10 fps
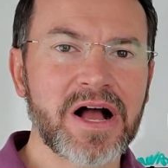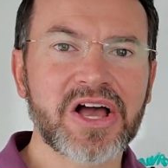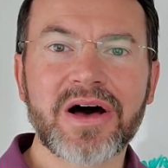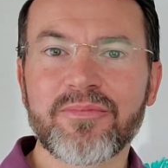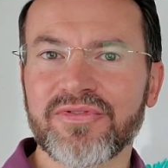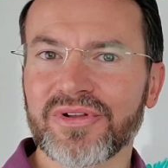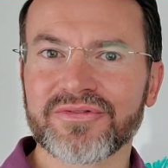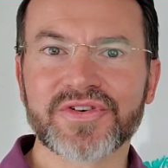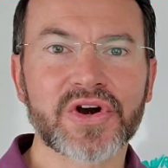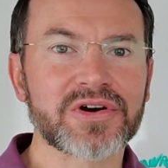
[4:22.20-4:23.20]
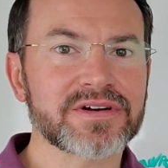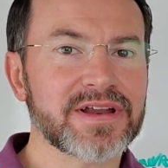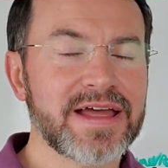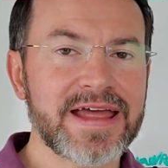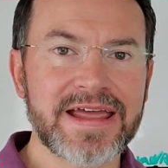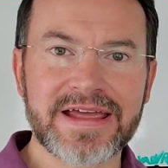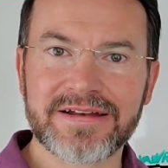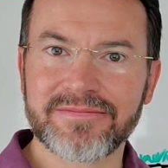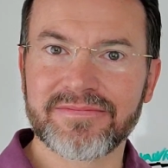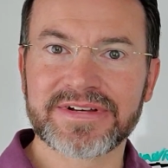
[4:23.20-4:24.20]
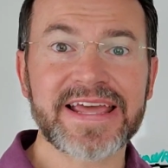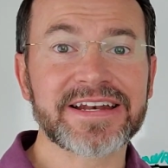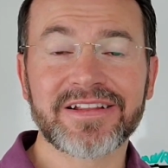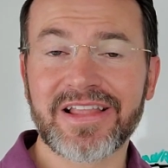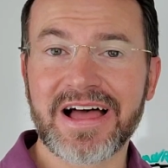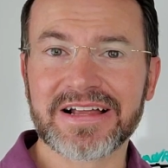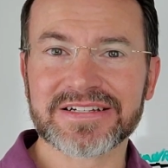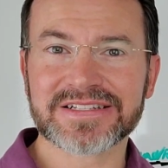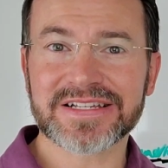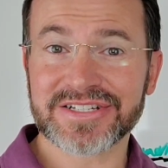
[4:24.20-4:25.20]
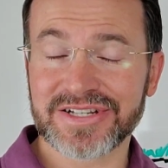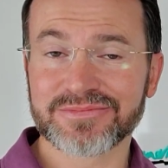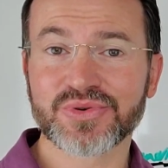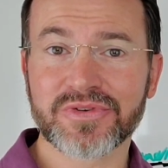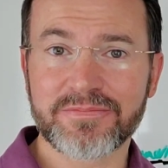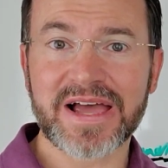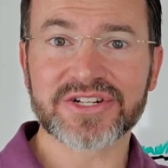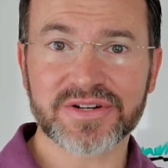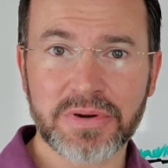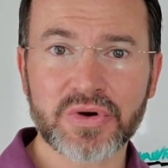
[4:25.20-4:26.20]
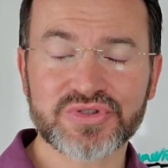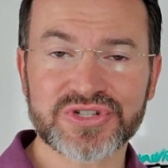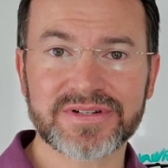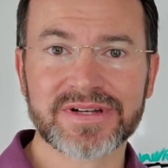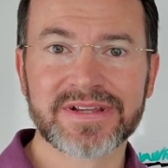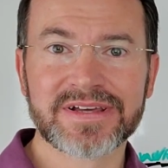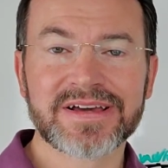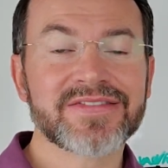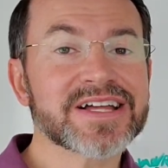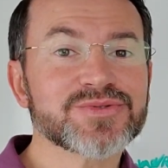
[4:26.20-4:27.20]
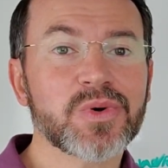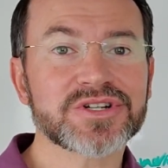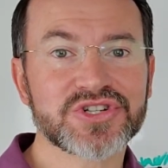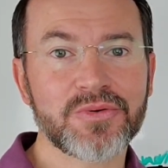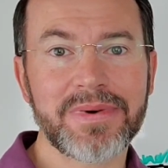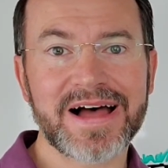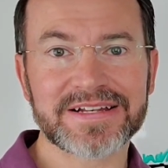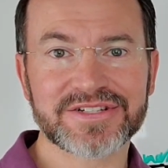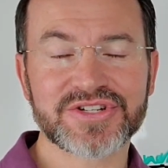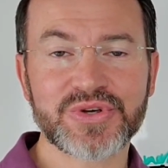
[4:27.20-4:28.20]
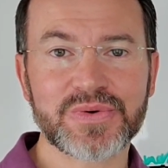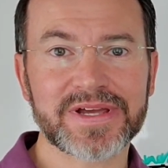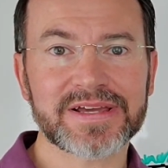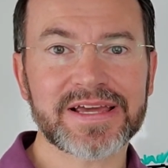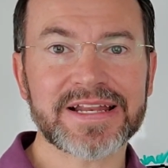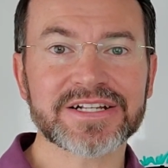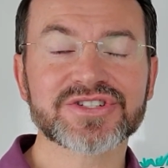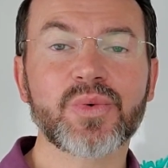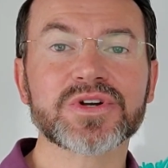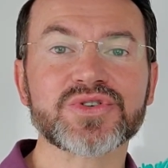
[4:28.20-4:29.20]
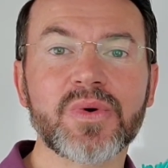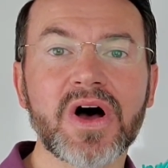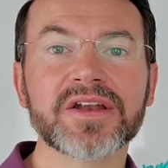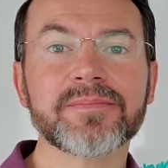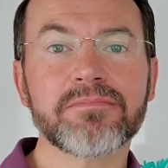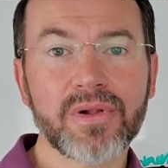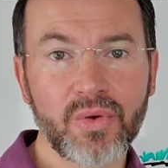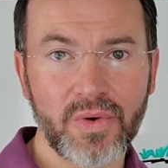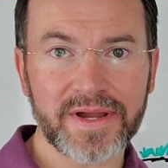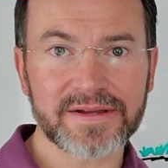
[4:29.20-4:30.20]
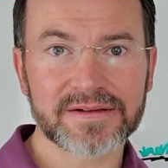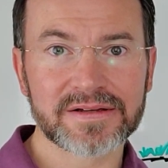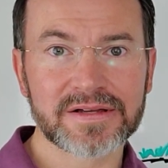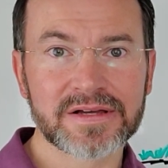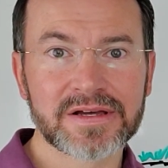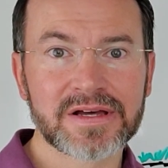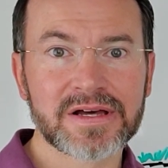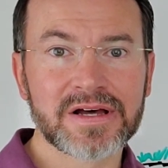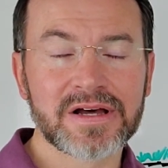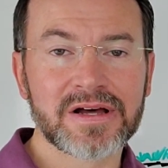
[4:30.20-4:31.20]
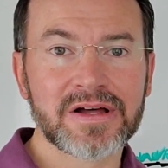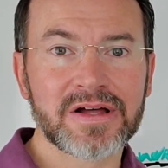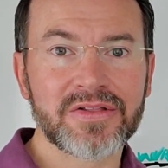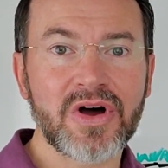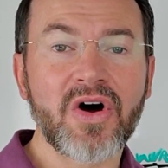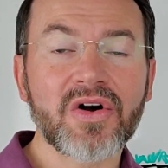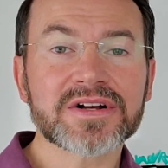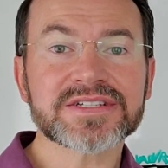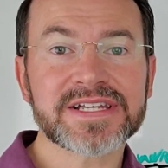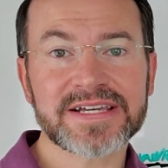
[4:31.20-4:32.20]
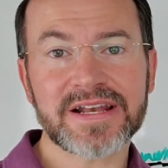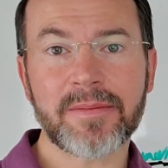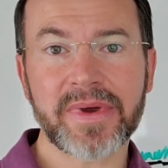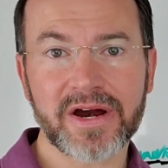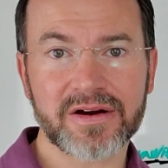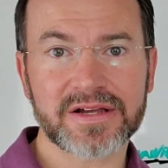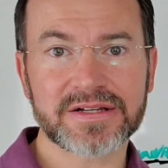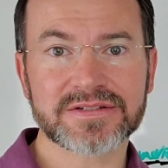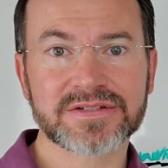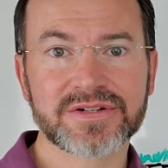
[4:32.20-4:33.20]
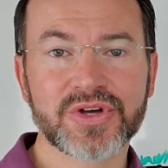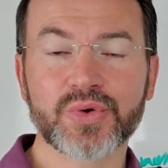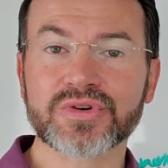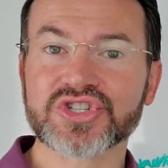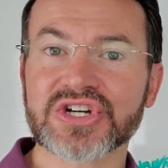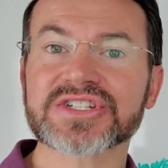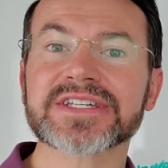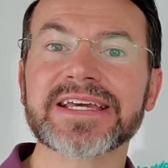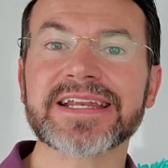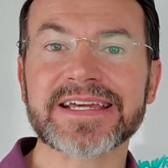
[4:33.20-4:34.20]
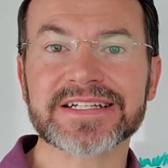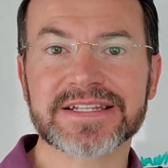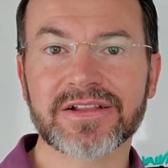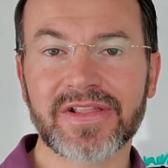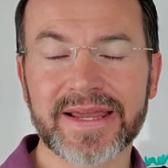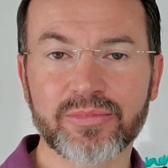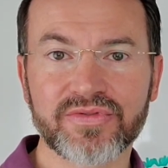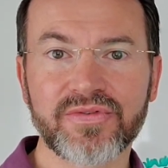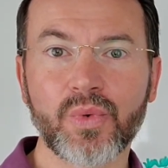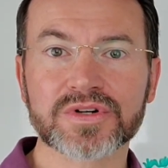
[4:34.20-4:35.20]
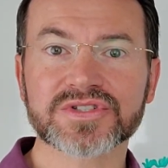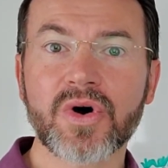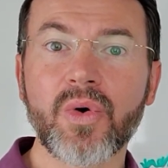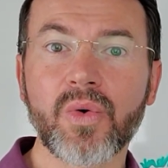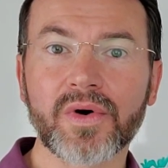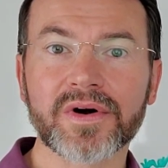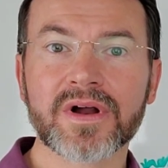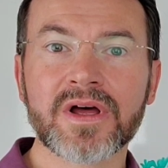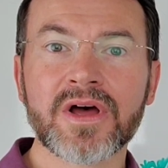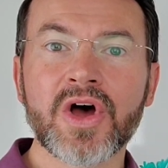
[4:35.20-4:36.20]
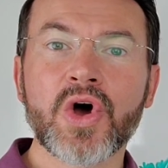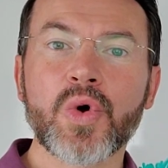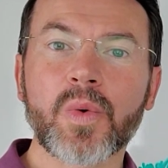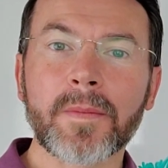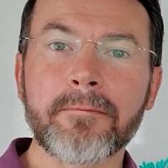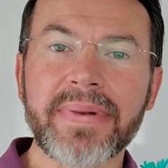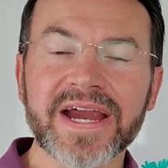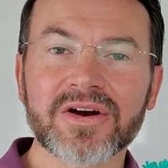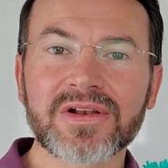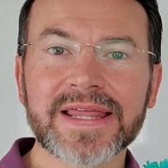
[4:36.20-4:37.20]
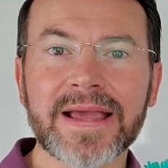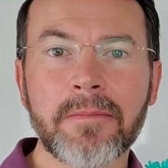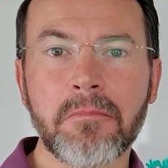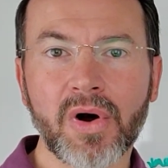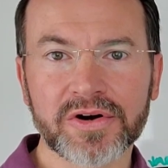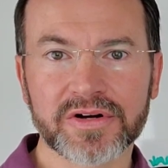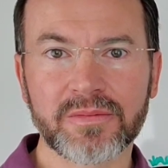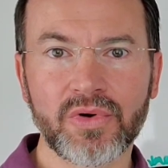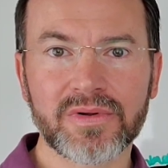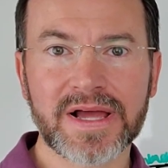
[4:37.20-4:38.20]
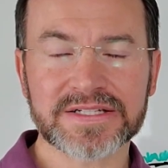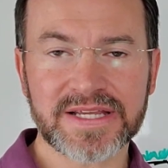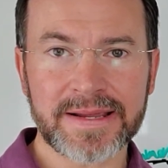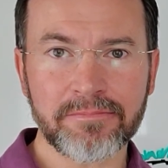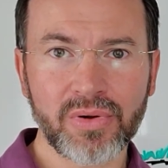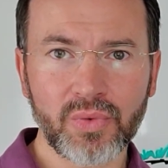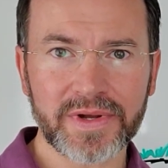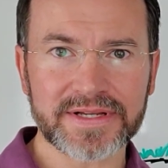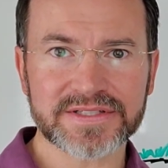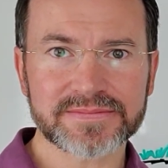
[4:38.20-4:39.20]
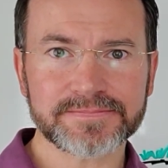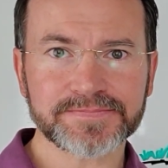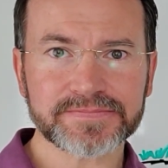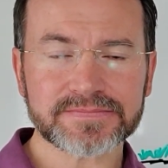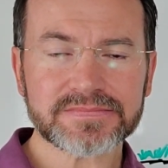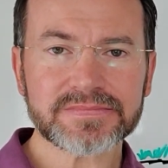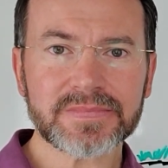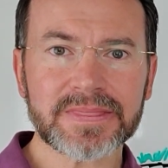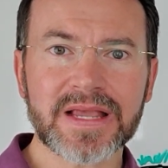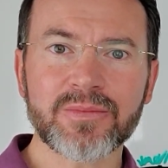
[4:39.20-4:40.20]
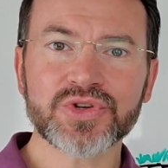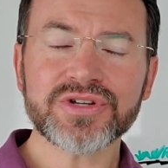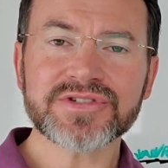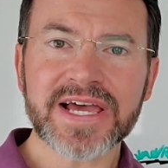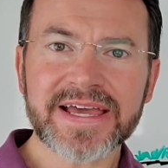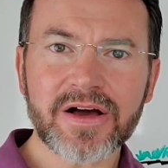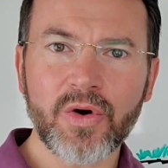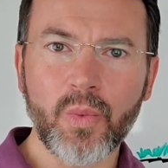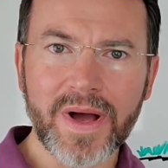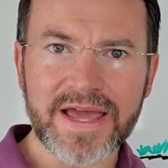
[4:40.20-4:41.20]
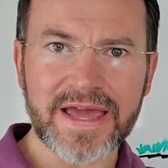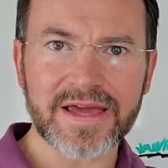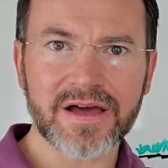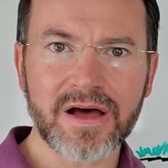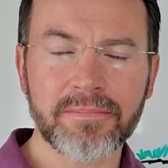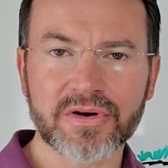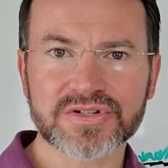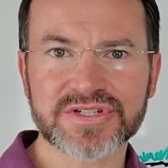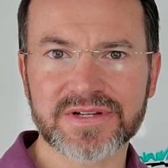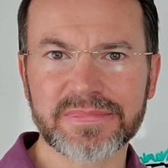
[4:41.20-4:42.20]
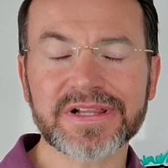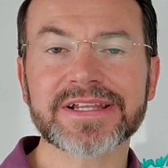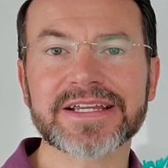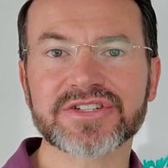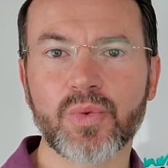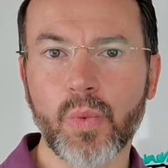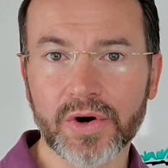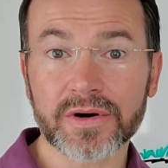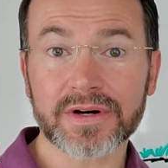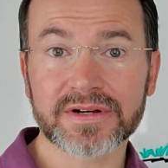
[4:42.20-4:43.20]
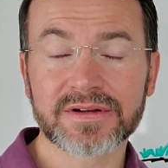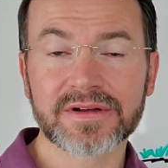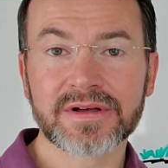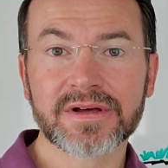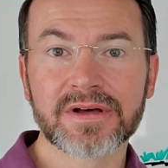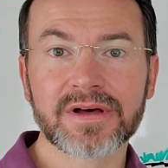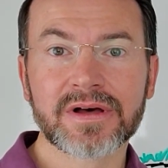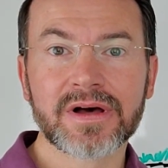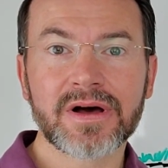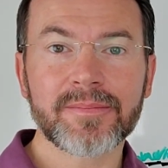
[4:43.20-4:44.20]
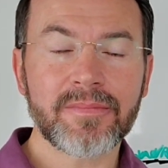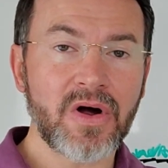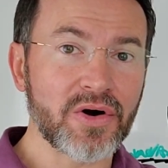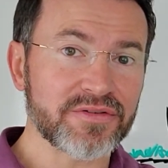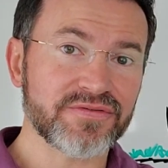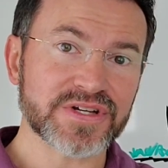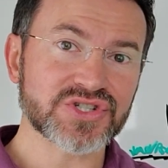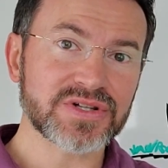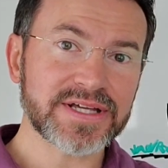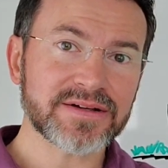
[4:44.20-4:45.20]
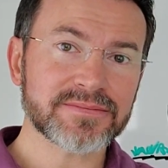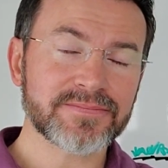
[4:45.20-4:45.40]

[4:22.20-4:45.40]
cup full of dirt and dandelions is some sort of magic potion. That's what Joe Biden's doing, and it's going to unemploy the hardest hit Americans who are just getting into the labor force or who are barely marketable as employees. And when you take away a person's ability to work artificially,